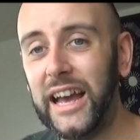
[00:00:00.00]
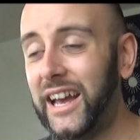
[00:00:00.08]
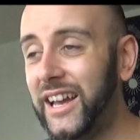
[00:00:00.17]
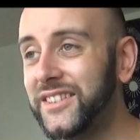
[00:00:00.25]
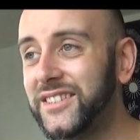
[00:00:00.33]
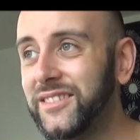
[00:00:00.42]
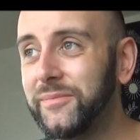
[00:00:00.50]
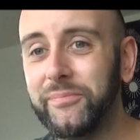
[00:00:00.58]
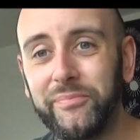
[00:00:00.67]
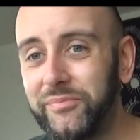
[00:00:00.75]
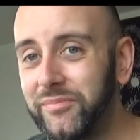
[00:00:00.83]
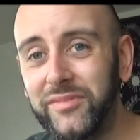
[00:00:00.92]
And
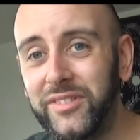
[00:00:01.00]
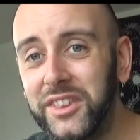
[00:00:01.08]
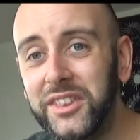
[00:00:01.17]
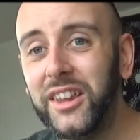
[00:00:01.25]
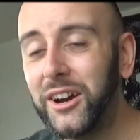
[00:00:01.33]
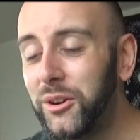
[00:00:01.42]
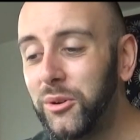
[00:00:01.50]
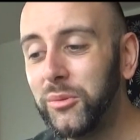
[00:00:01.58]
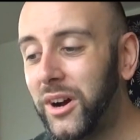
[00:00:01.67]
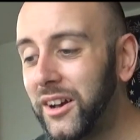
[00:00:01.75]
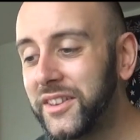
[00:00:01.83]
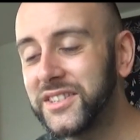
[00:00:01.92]

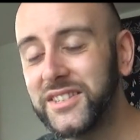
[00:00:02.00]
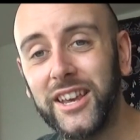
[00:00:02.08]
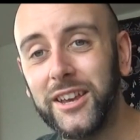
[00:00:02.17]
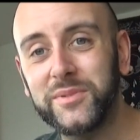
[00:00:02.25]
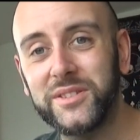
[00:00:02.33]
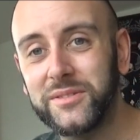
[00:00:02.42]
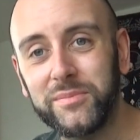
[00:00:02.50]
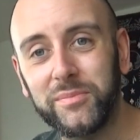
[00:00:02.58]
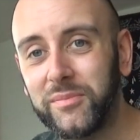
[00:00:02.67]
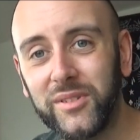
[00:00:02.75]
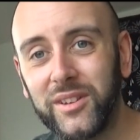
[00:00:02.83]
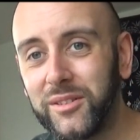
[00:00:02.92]
no other sips
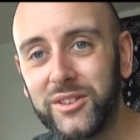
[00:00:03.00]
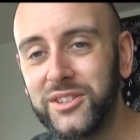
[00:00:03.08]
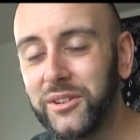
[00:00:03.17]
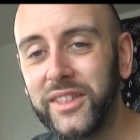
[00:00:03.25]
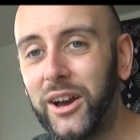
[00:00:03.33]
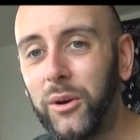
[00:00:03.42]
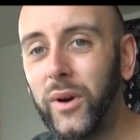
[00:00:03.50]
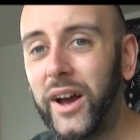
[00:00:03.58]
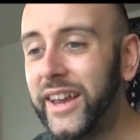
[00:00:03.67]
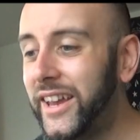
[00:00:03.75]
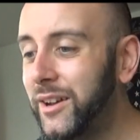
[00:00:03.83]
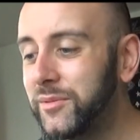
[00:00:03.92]
took that
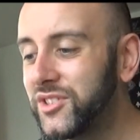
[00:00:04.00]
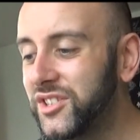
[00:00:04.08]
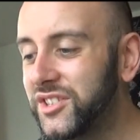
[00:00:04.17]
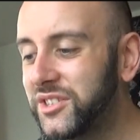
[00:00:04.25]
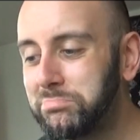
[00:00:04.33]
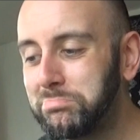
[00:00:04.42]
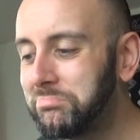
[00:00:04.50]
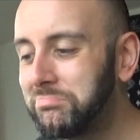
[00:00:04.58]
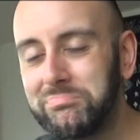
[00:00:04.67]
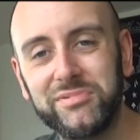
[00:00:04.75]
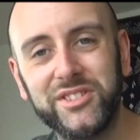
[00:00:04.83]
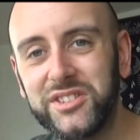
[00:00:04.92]
away. It was just
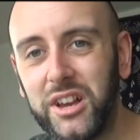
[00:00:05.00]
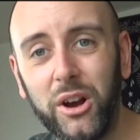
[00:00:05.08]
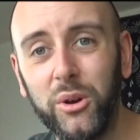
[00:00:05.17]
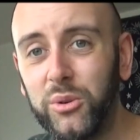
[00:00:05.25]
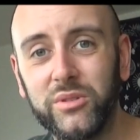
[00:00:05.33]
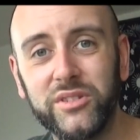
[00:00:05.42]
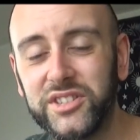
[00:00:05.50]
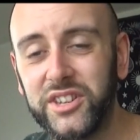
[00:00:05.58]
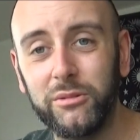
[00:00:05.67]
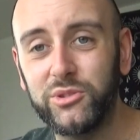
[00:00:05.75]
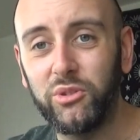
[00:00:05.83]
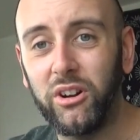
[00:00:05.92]
so,
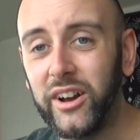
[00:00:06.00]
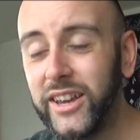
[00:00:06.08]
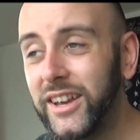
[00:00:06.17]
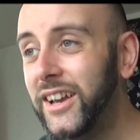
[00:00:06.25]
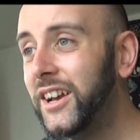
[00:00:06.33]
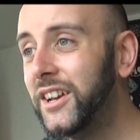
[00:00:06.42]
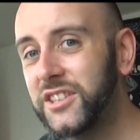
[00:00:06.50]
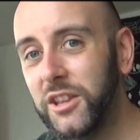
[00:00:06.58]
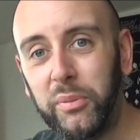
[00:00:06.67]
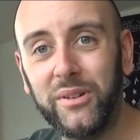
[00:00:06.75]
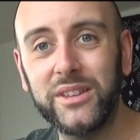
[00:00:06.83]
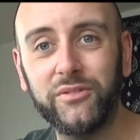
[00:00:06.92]
so dry to
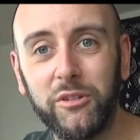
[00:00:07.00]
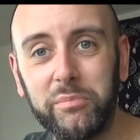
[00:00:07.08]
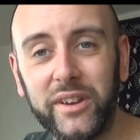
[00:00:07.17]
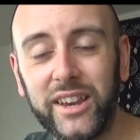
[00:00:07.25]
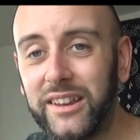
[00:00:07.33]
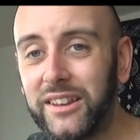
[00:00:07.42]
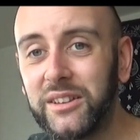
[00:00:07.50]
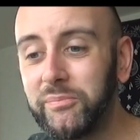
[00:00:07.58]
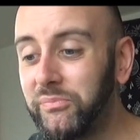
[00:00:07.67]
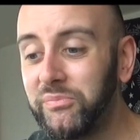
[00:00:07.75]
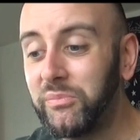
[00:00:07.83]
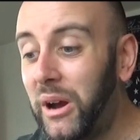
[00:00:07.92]
the point of it being,
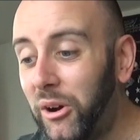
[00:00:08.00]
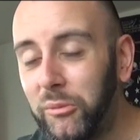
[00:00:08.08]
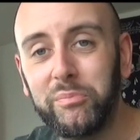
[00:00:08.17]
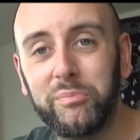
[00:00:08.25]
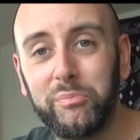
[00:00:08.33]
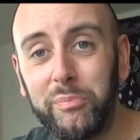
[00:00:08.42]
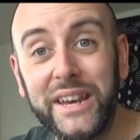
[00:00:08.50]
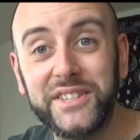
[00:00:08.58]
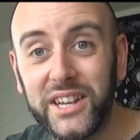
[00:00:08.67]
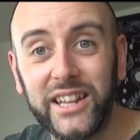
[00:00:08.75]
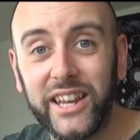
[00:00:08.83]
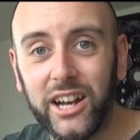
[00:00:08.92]
well,
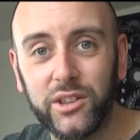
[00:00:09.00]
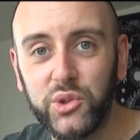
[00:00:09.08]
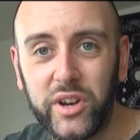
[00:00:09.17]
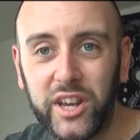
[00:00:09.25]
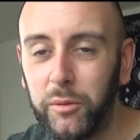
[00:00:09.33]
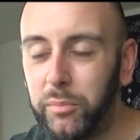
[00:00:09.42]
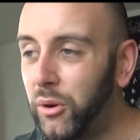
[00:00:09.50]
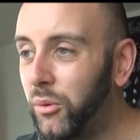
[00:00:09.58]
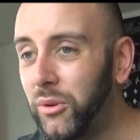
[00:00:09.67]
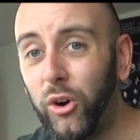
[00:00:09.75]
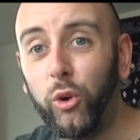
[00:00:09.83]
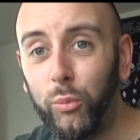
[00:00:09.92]
basically
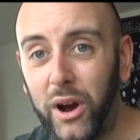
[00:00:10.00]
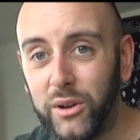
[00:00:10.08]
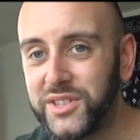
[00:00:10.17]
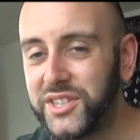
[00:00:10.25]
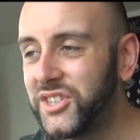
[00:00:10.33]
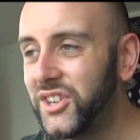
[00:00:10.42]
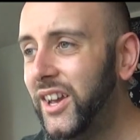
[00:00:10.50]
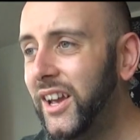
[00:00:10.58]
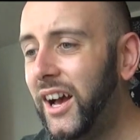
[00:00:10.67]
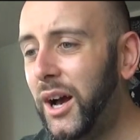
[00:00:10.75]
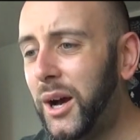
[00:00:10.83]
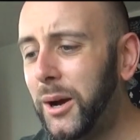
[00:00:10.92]
undrinkable almost.
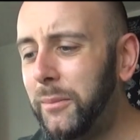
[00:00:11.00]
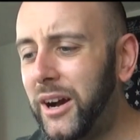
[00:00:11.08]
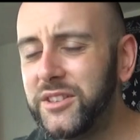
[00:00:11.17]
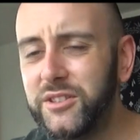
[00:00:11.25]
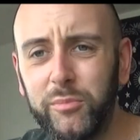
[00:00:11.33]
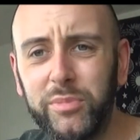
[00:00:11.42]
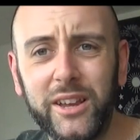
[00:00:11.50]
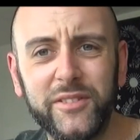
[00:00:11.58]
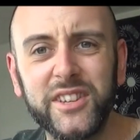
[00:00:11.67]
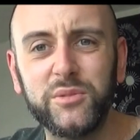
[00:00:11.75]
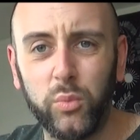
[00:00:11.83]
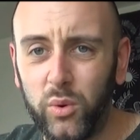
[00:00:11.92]
Um, I do
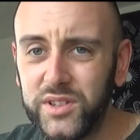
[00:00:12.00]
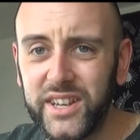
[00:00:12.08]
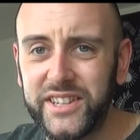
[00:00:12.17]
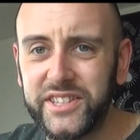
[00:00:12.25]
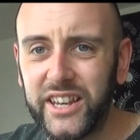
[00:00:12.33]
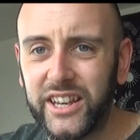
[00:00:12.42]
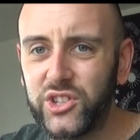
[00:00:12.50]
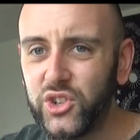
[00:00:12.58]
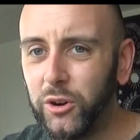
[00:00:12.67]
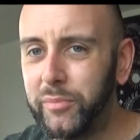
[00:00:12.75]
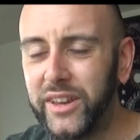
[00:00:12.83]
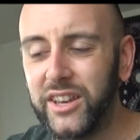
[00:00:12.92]
believe this was a sink
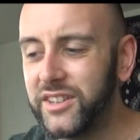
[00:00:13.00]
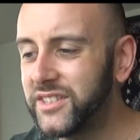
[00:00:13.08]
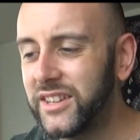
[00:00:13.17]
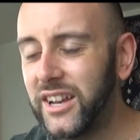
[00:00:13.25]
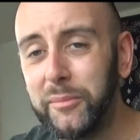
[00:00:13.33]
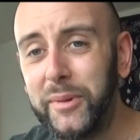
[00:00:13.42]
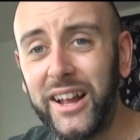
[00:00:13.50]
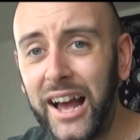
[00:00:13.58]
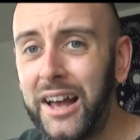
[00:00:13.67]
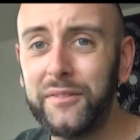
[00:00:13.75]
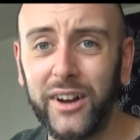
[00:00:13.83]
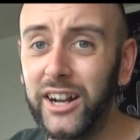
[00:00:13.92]
job because I mean
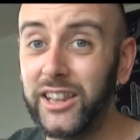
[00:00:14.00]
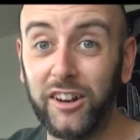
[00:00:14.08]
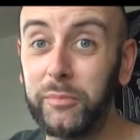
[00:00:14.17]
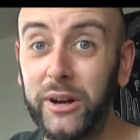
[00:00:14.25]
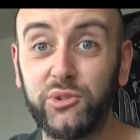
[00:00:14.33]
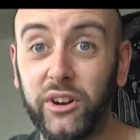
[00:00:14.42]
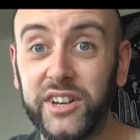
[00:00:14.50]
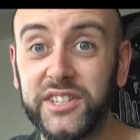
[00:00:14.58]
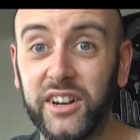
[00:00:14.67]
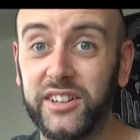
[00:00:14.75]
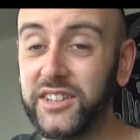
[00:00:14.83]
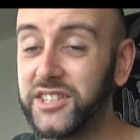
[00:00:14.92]
I have I love my dry
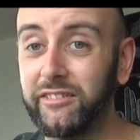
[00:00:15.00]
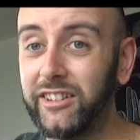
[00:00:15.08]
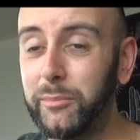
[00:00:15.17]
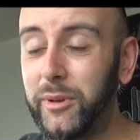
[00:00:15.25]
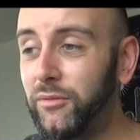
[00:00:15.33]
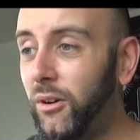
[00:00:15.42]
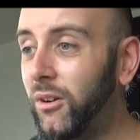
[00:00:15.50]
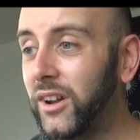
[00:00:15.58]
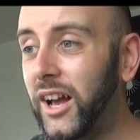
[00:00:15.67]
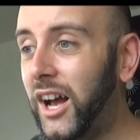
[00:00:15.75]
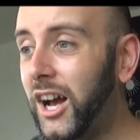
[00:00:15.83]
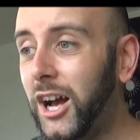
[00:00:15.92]
ciders. Don't get me
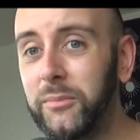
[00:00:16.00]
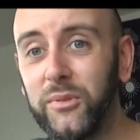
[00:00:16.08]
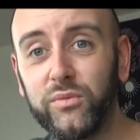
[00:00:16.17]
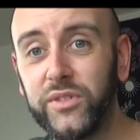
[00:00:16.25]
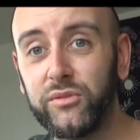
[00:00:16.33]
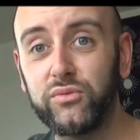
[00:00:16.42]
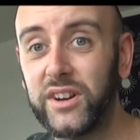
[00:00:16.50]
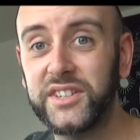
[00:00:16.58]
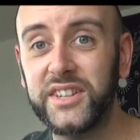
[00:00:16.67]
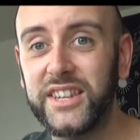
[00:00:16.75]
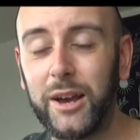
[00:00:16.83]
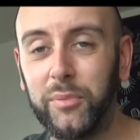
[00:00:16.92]
wrong. Um, the
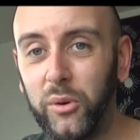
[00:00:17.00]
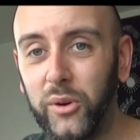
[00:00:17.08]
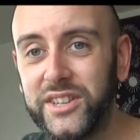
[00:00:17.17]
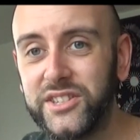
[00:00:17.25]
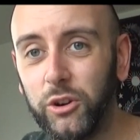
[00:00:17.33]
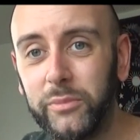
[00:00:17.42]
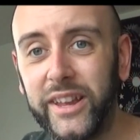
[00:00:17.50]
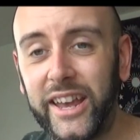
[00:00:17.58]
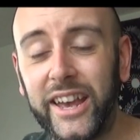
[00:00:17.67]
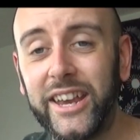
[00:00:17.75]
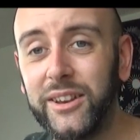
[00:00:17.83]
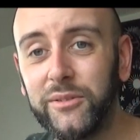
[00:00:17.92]
russet apple is
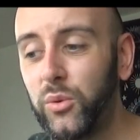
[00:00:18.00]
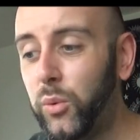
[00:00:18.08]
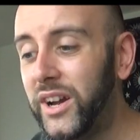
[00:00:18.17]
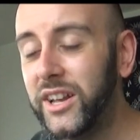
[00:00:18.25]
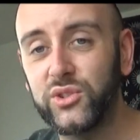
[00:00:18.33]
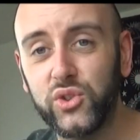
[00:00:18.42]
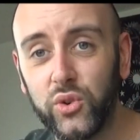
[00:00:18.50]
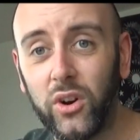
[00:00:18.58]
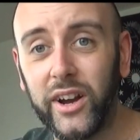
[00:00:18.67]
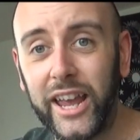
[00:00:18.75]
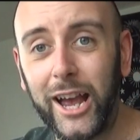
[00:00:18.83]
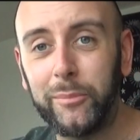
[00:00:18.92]
normally a quite a
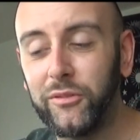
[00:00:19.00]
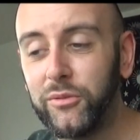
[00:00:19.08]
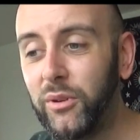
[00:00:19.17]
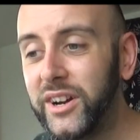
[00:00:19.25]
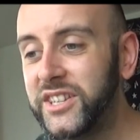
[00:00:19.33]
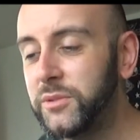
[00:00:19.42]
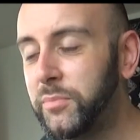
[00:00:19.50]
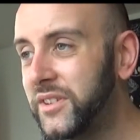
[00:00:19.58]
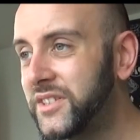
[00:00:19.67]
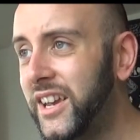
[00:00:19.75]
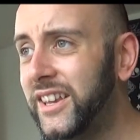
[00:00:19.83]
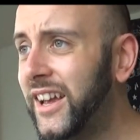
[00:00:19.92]
dry apple variety to
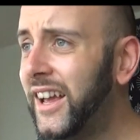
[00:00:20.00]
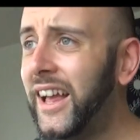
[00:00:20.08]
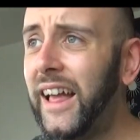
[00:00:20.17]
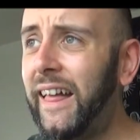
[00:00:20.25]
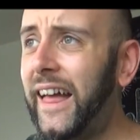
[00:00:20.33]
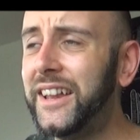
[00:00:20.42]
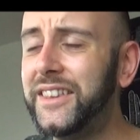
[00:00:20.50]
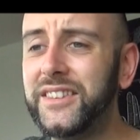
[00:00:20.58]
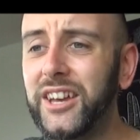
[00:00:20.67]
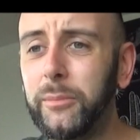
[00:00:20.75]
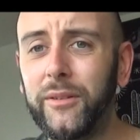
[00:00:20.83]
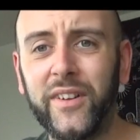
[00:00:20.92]
put in,
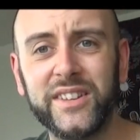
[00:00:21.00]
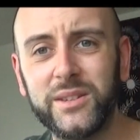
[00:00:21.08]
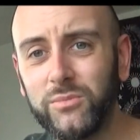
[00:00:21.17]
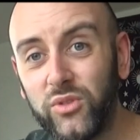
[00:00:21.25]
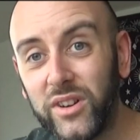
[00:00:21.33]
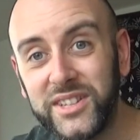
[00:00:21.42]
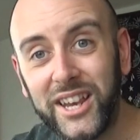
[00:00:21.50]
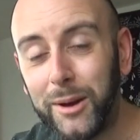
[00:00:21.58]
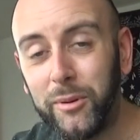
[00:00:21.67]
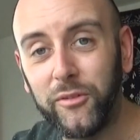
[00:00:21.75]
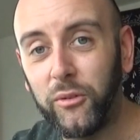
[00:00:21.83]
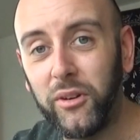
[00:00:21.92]
and um, I've had some russet
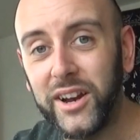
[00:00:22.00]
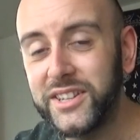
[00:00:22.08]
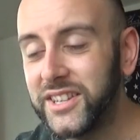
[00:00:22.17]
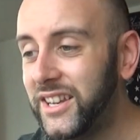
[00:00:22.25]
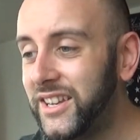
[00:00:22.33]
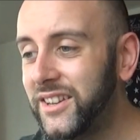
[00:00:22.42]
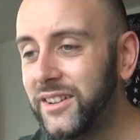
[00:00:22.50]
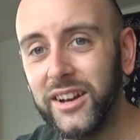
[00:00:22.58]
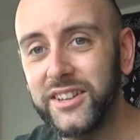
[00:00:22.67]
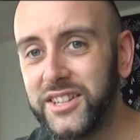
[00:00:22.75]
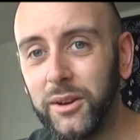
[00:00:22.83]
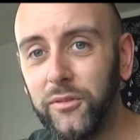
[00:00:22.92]
apple variety
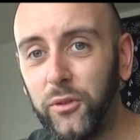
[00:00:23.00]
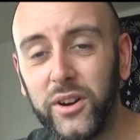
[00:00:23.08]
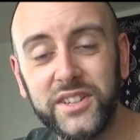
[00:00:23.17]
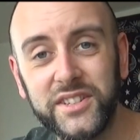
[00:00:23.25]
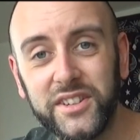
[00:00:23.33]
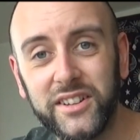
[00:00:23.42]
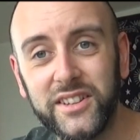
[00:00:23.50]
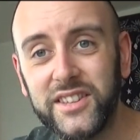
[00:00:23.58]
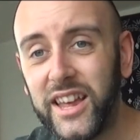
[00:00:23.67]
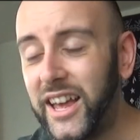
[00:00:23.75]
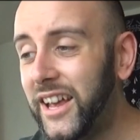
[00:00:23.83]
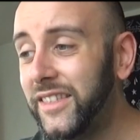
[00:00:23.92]
uh, single variety
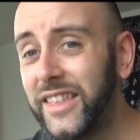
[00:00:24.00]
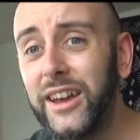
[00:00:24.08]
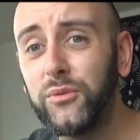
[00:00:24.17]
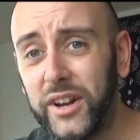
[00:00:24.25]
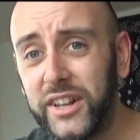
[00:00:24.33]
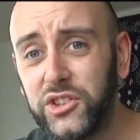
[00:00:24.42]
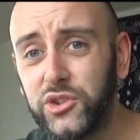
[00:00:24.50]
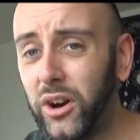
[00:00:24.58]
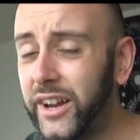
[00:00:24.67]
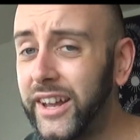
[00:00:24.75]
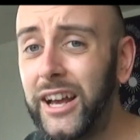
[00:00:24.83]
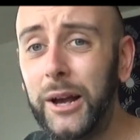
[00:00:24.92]
ciders there. They're really
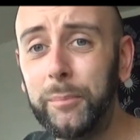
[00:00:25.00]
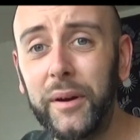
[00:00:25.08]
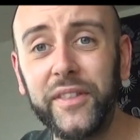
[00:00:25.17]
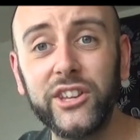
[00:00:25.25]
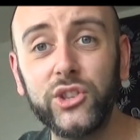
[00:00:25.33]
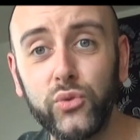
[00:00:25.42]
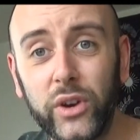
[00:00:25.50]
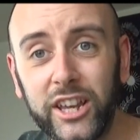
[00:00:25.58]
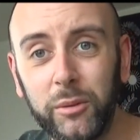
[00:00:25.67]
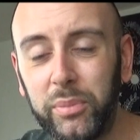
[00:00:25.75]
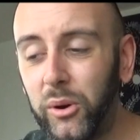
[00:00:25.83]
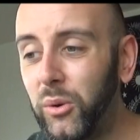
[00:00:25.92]
dry, but they're
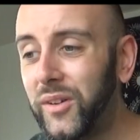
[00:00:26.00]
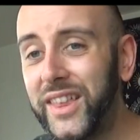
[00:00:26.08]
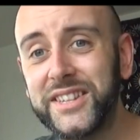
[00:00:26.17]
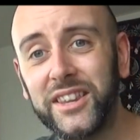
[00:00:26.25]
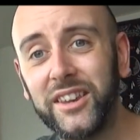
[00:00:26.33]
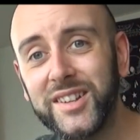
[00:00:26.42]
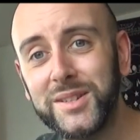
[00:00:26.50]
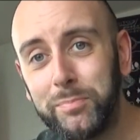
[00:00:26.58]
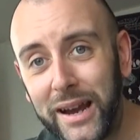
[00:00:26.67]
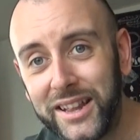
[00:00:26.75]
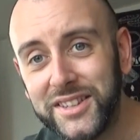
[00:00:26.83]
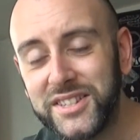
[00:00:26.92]
drinkable. There's a nice
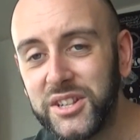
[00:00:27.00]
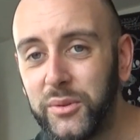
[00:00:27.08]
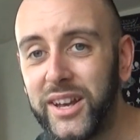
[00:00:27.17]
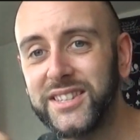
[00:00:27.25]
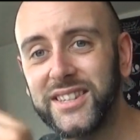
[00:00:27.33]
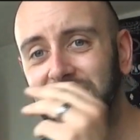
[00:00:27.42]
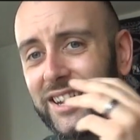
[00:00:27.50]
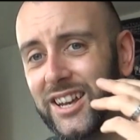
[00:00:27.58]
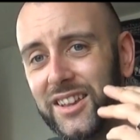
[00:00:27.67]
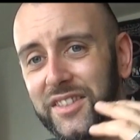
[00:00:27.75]
balance to it.